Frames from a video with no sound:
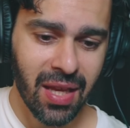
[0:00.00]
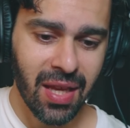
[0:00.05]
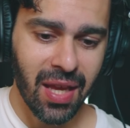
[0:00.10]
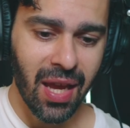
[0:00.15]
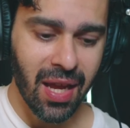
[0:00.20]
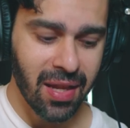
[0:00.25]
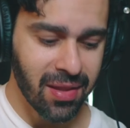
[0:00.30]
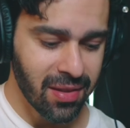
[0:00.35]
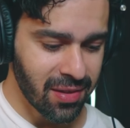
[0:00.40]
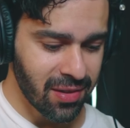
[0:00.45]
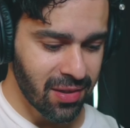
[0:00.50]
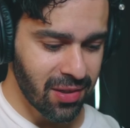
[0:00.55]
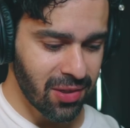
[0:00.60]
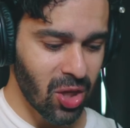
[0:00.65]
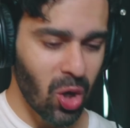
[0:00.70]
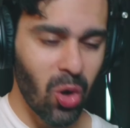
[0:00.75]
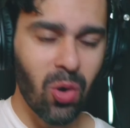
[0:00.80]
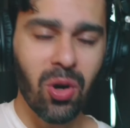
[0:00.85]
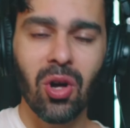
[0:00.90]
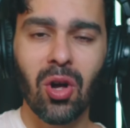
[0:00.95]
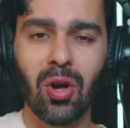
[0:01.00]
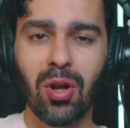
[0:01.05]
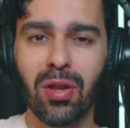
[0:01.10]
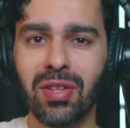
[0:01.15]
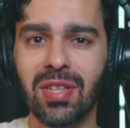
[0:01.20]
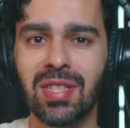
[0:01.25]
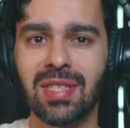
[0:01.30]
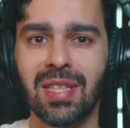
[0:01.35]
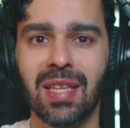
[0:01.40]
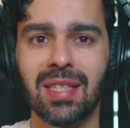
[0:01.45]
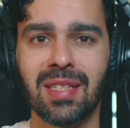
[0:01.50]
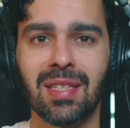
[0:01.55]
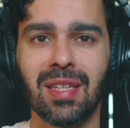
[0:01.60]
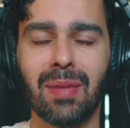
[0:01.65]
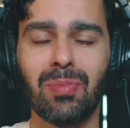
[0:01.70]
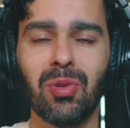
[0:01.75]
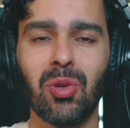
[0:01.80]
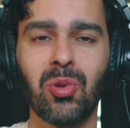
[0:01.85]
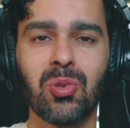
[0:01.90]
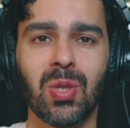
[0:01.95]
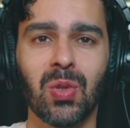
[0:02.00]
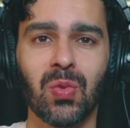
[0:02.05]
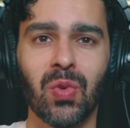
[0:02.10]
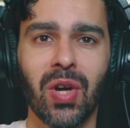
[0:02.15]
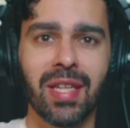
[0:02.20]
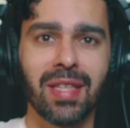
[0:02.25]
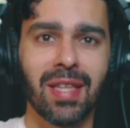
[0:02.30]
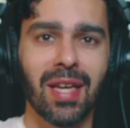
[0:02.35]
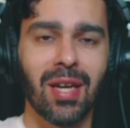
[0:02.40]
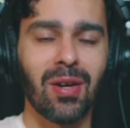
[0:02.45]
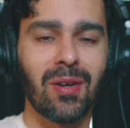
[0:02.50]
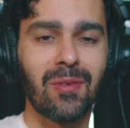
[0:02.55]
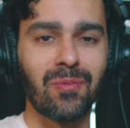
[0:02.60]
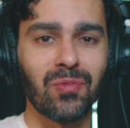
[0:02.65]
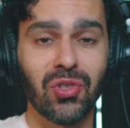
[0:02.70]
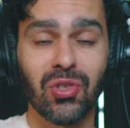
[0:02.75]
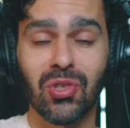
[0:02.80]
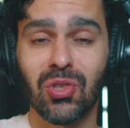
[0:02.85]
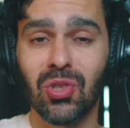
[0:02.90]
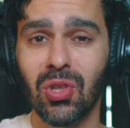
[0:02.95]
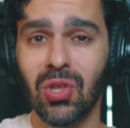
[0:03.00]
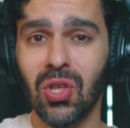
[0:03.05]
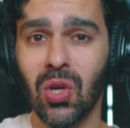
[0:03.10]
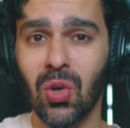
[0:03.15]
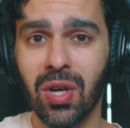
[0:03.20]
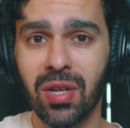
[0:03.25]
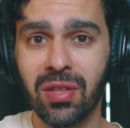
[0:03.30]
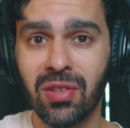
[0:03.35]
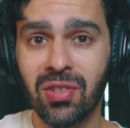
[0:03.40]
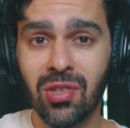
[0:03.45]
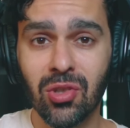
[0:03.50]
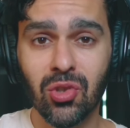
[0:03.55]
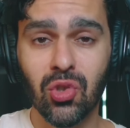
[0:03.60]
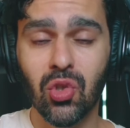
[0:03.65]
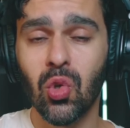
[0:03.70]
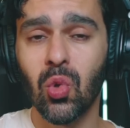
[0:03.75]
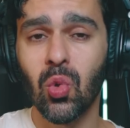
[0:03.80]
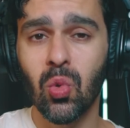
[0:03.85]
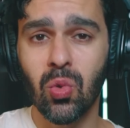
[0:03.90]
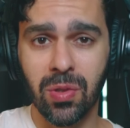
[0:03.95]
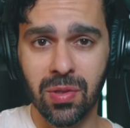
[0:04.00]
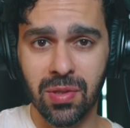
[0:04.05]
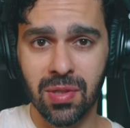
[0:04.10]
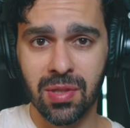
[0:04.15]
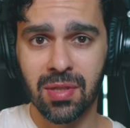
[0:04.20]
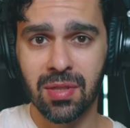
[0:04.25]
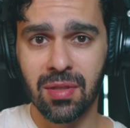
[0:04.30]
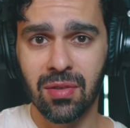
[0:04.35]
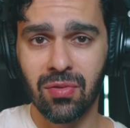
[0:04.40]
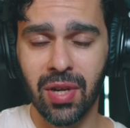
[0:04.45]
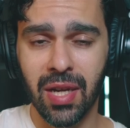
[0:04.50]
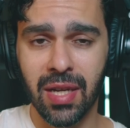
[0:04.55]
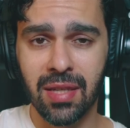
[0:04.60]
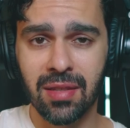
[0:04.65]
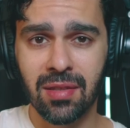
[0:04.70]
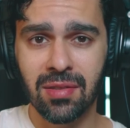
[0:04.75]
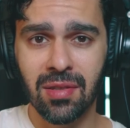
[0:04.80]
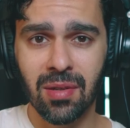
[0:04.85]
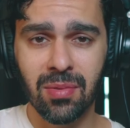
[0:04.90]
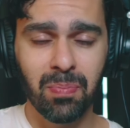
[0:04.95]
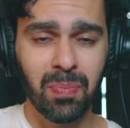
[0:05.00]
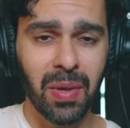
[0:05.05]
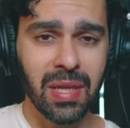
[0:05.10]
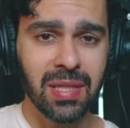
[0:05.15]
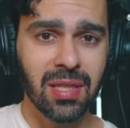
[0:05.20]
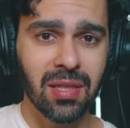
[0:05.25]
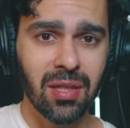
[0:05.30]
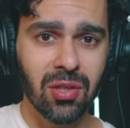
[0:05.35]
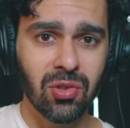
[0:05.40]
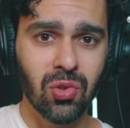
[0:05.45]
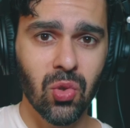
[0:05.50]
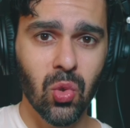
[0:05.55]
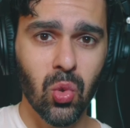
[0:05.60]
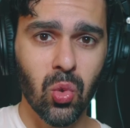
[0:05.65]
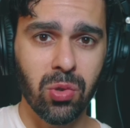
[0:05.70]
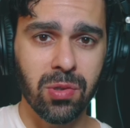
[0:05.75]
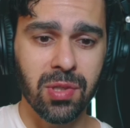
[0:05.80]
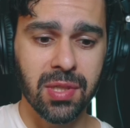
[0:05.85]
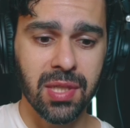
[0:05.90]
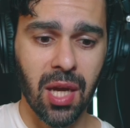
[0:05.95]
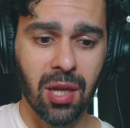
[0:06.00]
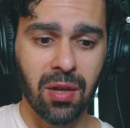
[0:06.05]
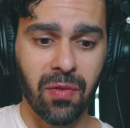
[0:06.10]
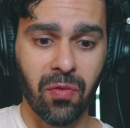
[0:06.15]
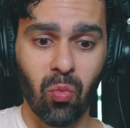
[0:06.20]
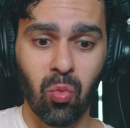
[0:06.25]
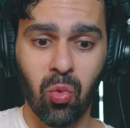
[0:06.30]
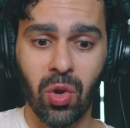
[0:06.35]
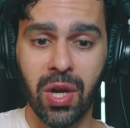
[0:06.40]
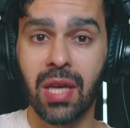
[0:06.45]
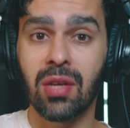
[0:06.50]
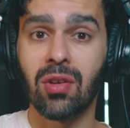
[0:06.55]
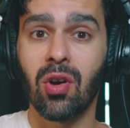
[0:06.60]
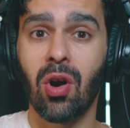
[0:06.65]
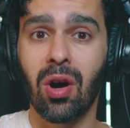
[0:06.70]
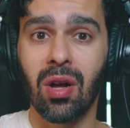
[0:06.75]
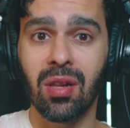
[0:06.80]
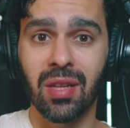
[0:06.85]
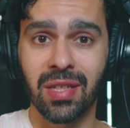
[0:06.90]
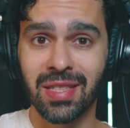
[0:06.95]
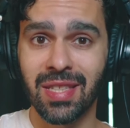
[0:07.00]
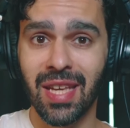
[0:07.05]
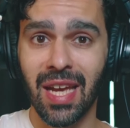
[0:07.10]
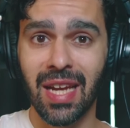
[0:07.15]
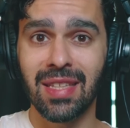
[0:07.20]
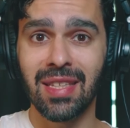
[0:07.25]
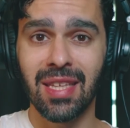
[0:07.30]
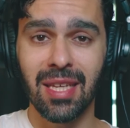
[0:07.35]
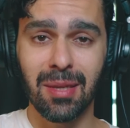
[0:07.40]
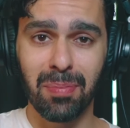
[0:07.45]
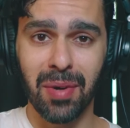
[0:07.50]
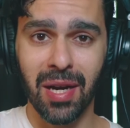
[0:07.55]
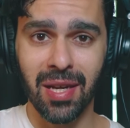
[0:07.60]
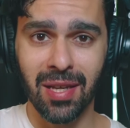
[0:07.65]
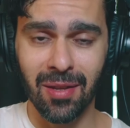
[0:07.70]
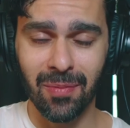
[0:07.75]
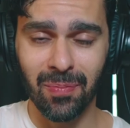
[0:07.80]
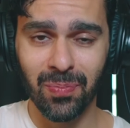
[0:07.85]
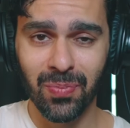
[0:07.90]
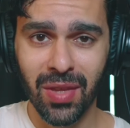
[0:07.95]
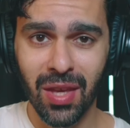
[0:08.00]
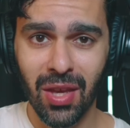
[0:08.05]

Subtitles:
And all these things that I'm using right now, just so you know, these are tools, right? These are basically tools out of what I call a technique bucket,